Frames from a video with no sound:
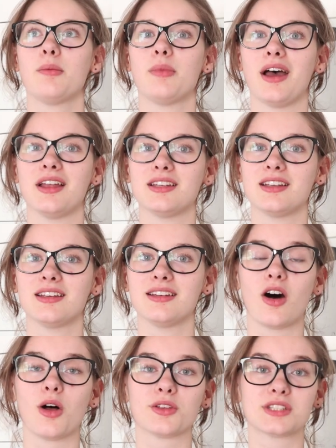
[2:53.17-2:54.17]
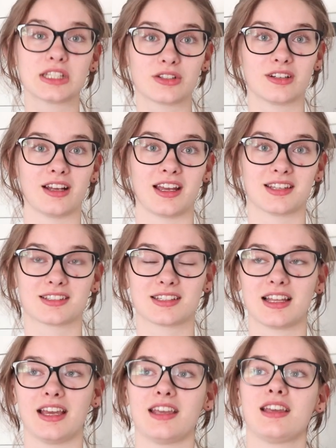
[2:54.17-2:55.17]
but all synchronized.
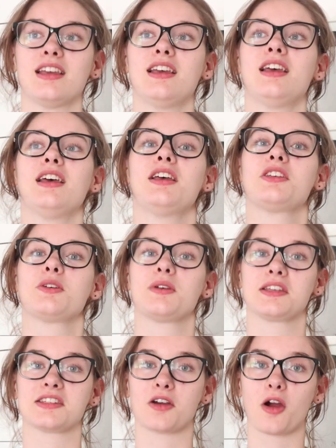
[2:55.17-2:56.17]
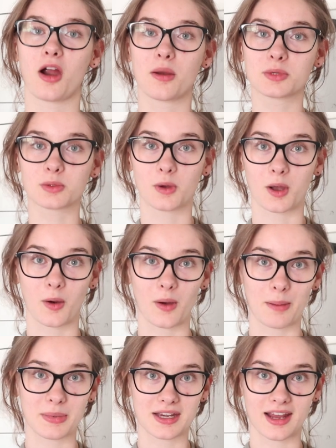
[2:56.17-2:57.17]
Like, so his arms will go
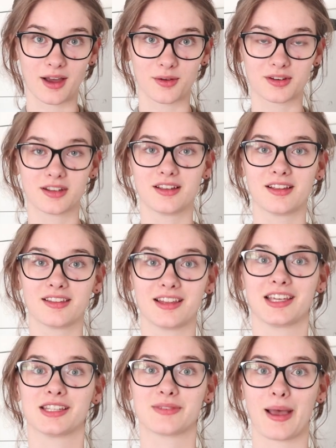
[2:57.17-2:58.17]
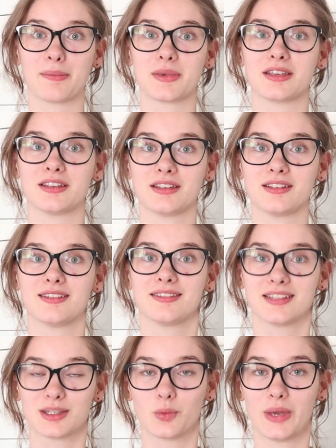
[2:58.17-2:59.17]
up and down like he's flapping
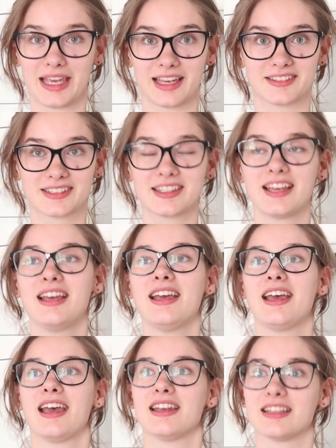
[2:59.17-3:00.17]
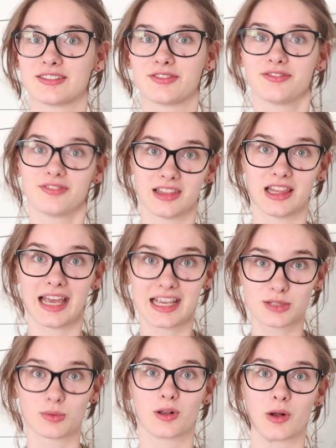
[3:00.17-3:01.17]
wings and his
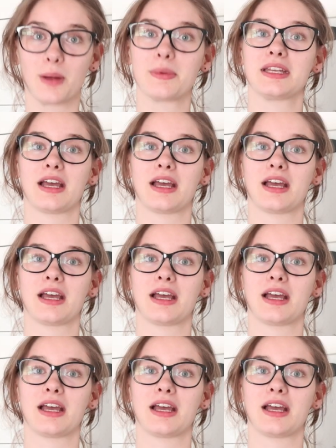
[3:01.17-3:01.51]
legs will go up